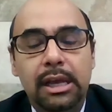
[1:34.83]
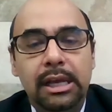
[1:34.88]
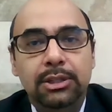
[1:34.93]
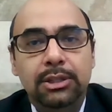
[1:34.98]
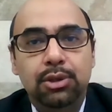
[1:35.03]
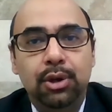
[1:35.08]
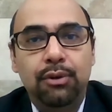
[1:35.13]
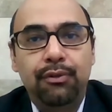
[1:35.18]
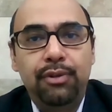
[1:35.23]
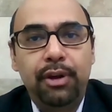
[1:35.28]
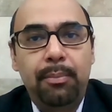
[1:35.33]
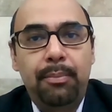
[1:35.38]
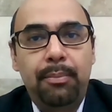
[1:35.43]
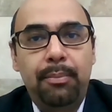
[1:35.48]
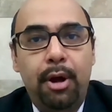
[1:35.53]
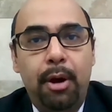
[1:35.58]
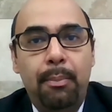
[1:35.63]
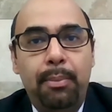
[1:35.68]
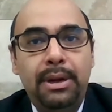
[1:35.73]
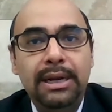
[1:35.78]
So if you are
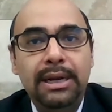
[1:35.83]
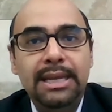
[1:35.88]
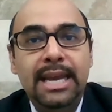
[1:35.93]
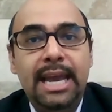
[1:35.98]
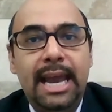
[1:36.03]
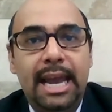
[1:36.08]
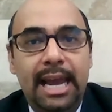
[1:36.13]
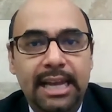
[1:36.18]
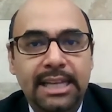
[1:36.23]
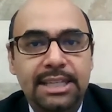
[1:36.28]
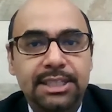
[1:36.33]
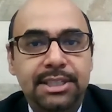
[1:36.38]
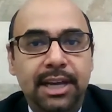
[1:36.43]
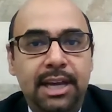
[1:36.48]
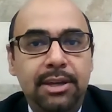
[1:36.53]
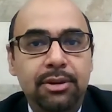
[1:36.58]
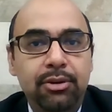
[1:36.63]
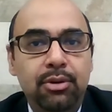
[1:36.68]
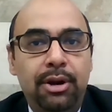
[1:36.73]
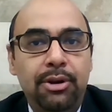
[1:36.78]
properly hedged
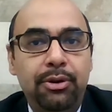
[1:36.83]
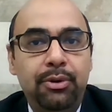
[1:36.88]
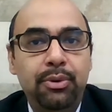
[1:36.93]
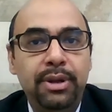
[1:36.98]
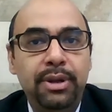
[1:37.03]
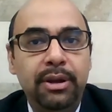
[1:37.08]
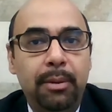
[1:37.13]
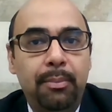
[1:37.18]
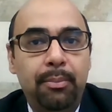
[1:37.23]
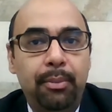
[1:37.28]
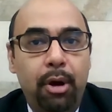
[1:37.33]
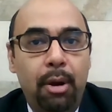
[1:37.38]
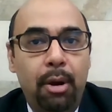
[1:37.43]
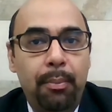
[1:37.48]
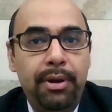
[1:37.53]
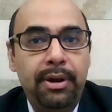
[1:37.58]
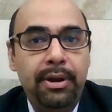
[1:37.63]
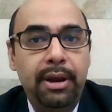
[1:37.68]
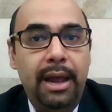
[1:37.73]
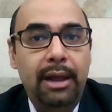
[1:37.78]
and you are doing a
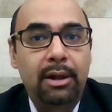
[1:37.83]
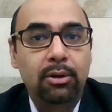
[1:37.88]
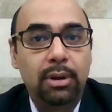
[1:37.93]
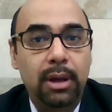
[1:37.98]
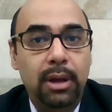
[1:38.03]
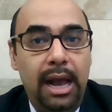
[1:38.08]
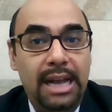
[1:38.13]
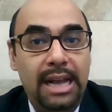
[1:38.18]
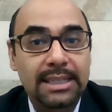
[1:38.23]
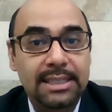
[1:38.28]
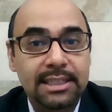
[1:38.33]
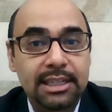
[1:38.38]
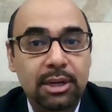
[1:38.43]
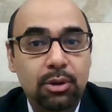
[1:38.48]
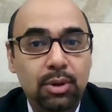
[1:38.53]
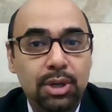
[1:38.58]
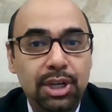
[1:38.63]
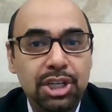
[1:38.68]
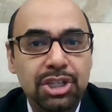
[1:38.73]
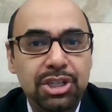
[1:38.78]
proper asset
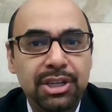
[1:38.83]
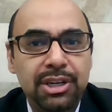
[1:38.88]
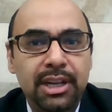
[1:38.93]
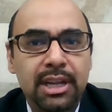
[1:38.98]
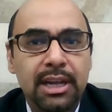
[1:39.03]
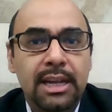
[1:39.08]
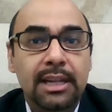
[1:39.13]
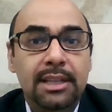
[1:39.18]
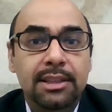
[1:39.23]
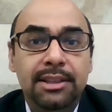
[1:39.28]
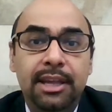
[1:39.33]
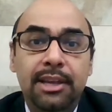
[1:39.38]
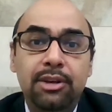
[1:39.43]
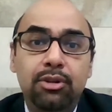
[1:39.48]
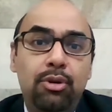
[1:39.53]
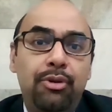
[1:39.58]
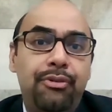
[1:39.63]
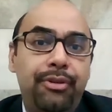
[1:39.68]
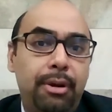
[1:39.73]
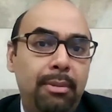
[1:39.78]
allocation, then
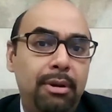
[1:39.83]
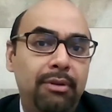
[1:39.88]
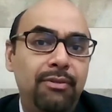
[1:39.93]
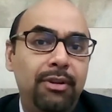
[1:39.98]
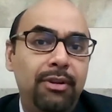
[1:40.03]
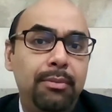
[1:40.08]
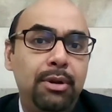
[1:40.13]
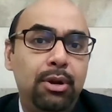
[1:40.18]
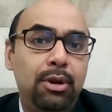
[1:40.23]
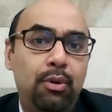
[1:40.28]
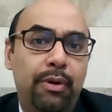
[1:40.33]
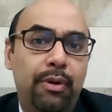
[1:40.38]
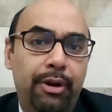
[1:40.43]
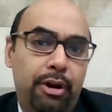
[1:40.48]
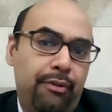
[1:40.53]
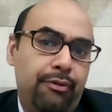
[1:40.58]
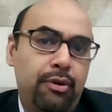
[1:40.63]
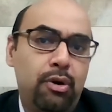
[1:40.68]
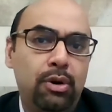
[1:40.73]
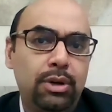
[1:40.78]
your trouble will be lower.
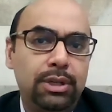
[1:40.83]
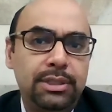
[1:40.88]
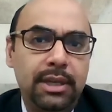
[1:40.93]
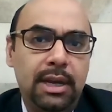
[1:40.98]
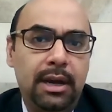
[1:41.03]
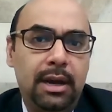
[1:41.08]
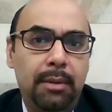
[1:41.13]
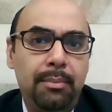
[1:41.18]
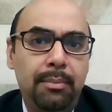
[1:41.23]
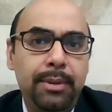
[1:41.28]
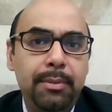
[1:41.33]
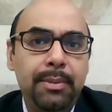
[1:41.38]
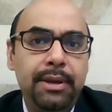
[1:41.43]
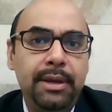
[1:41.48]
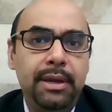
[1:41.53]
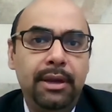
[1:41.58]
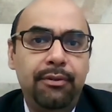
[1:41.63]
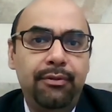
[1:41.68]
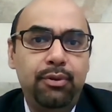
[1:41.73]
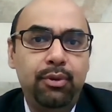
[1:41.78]
Of course,
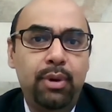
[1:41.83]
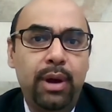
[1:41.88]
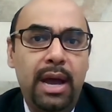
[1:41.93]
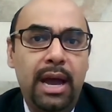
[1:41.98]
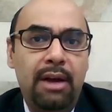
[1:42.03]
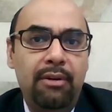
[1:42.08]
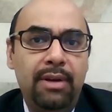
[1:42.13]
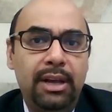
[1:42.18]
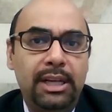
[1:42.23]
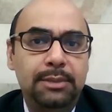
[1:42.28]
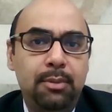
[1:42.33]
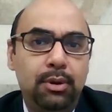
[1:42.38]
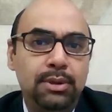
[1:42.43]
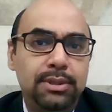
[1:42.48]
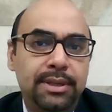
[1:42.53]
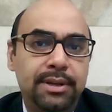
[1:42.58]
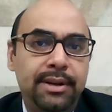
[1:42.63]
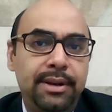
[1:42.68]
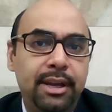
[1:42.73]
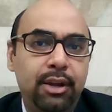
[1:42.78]
maybe if you have
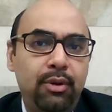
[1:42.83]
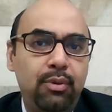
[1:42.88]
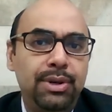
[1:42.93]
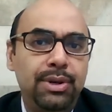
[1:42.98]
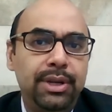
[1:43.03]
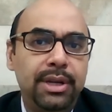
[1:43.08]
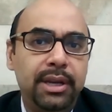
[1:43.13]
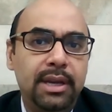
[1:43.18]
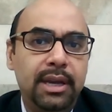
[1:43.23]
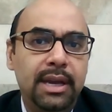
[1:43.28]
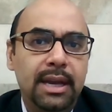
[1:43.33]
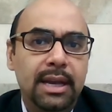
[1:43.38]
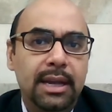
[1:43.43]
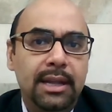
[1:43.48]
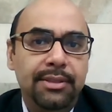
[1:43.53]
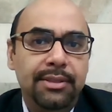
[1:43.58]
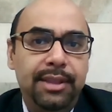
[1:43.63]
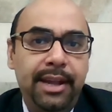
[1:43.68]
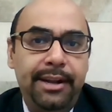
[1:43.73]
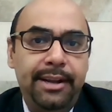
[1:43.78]
exposure in equity,
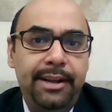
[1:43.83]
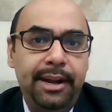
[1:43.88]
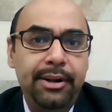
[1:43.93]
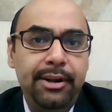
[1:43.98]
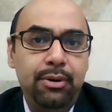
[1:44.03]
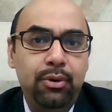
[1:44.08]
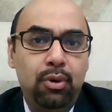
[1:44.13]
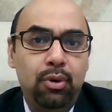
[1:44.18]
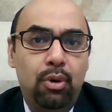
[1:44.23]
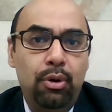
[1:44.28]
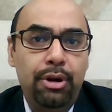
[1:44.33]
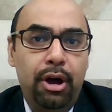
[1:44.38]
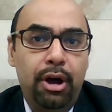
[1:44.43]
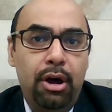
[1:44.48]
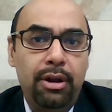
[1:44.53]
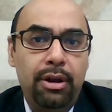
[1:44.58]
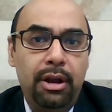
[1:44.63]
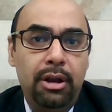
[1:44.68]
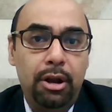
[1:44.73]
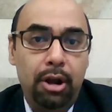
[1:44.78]
they tend to go
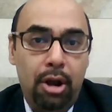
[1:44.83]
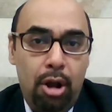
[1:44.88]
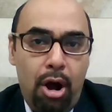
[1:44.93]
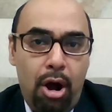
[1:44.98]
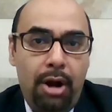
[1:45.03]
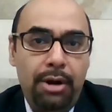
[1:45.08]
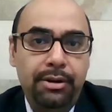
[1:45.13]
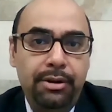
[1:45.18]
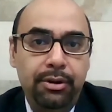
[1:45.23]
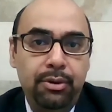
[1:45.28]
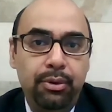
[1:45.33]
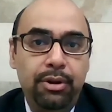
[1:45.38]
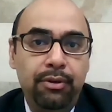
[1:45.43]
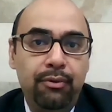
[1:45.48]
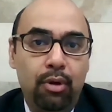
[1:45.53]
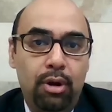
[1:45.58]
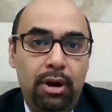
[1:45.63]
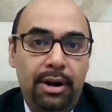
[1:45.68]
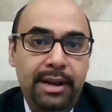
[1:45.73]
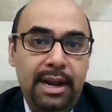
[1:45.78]
down a lot during
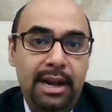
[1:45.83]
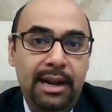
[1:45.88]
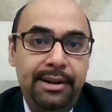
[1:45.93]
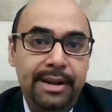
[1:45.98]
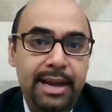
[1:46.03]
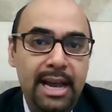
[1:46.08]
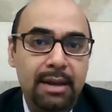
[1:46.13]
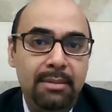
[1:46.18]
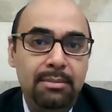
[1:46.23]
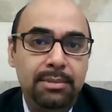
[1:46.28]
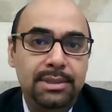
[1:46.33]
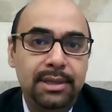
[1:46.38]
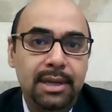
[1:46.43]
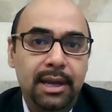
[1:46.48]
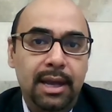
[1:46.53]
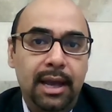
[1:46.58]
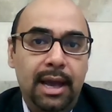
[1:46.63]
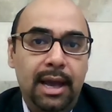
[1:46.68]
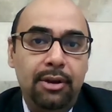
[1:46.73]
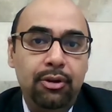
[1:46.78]
volatile times
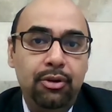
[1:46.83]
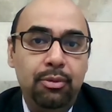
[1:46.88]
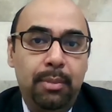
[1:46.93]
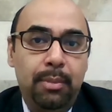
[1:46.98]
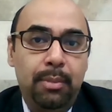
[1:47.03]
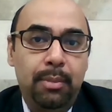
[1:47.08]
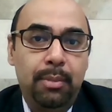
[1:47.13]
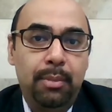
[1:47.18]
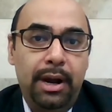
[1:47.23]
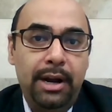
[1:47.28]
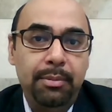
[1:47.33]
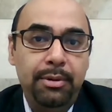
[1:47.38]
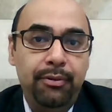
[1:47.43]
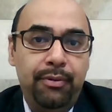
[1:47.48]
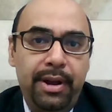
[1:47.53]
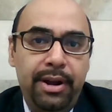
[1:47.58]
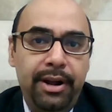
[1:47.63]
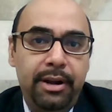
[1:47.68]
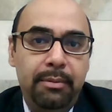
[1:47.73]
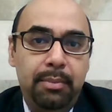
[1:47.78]
and you might be
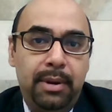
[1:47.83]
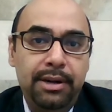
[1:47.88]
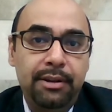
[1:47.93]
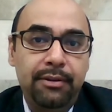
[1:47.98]
worried. But